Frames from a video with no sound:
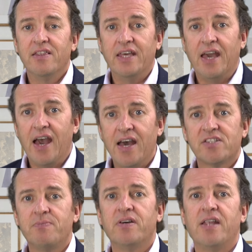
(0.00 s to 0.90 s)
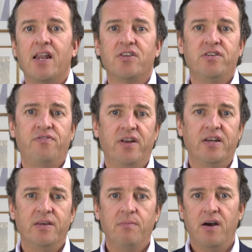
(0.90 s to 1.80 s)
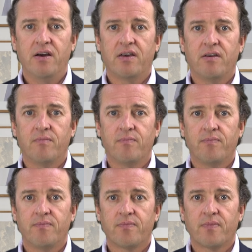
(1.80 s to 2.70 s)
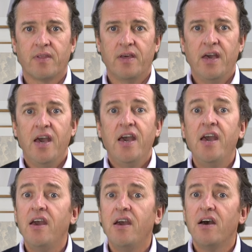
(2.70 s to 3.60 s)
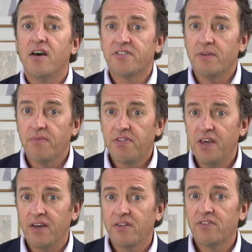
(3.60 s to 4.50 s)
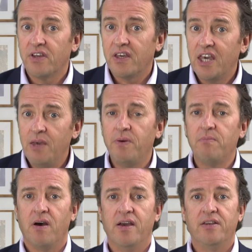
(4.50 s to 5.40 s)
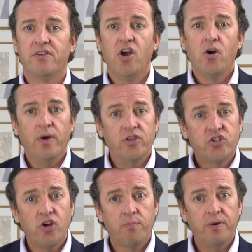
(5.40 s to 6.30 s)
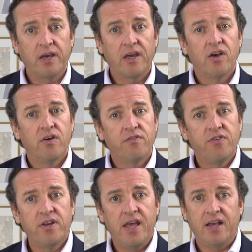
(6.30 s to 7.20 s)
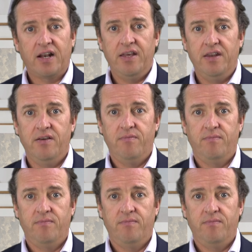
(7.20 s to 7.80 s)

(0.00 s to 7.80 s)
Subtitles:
the Asthma and Allergy-Friendly mark. Here are some things to keep in mind when shopping for an air cleaner.